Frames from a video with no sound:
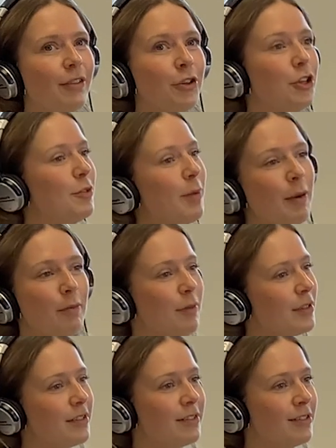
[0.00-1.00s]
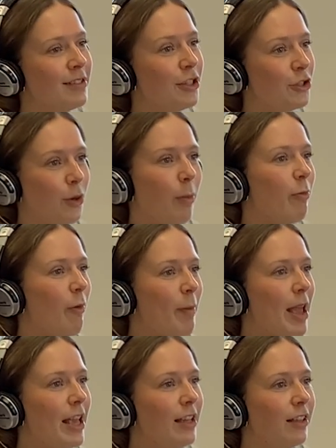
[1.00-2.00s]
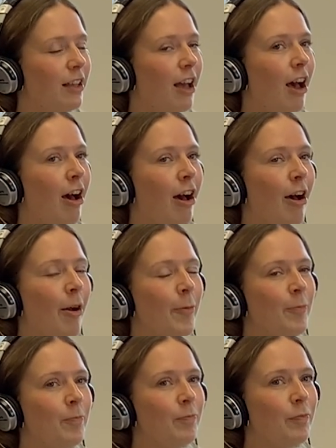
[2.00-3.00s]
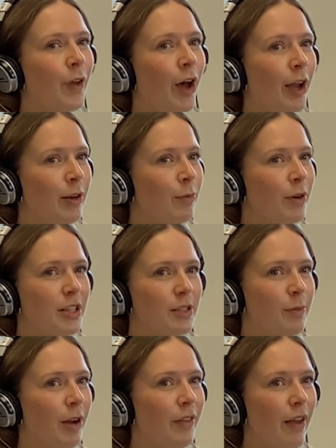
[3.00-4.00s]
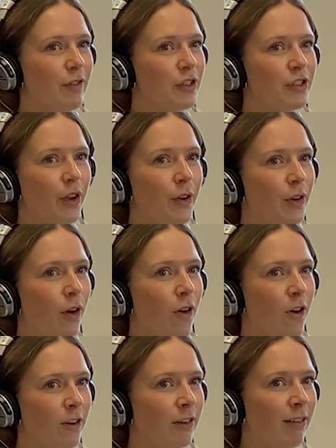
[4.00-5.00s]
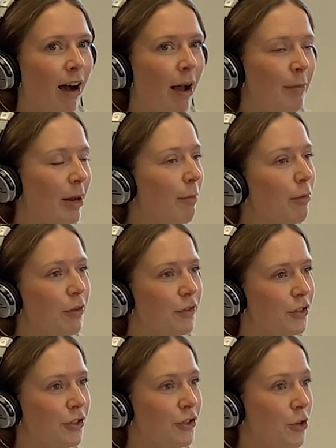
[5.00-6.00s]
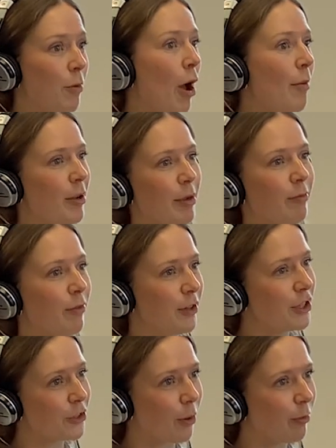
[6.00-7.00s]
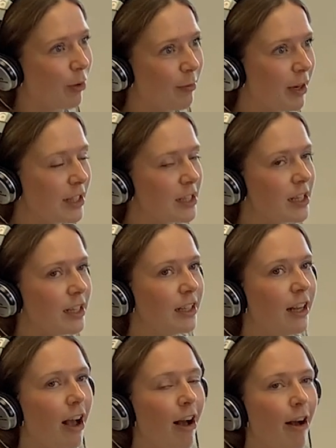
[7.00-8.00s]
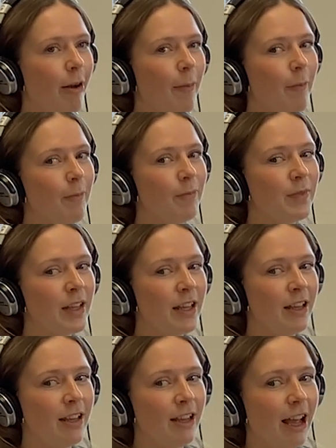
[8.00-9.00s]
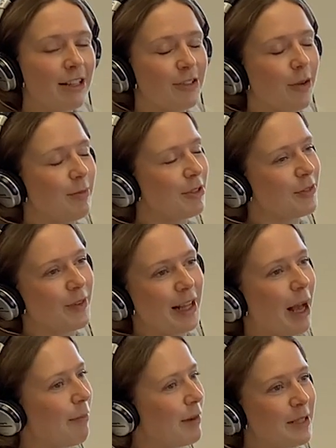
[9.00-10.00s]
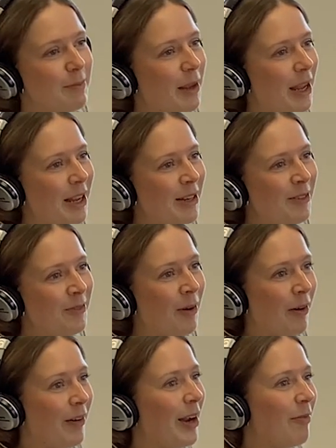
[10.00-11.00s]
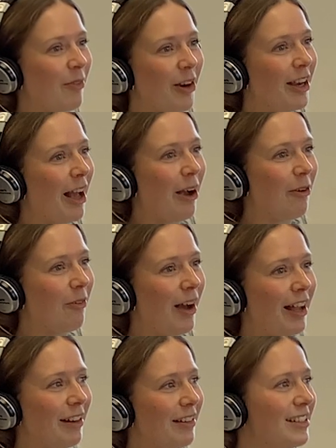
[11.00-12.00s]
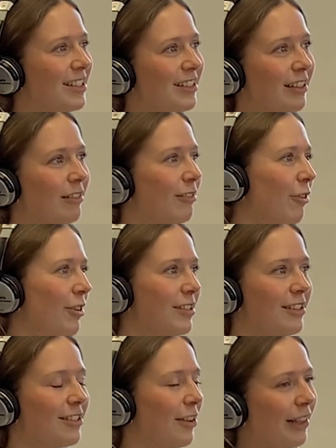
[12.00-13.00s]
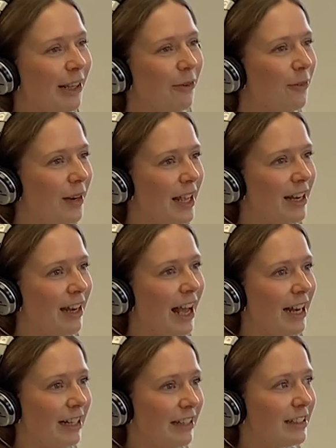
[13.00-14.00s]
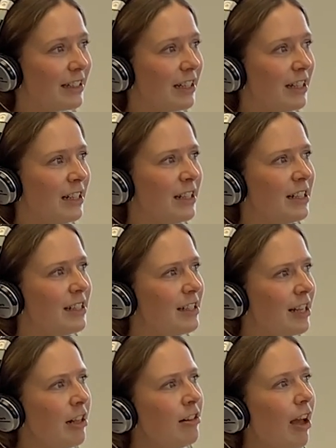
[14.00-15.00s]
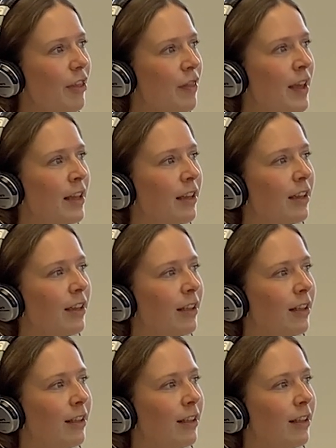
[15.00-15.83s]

Newsbeat was the job for me. I'd wanted to work there for so long. I mean, I moved to Birmingham for this job from London. And so I'm just really happy to be where I am right now, and still honestly soaking it all in. And still, I think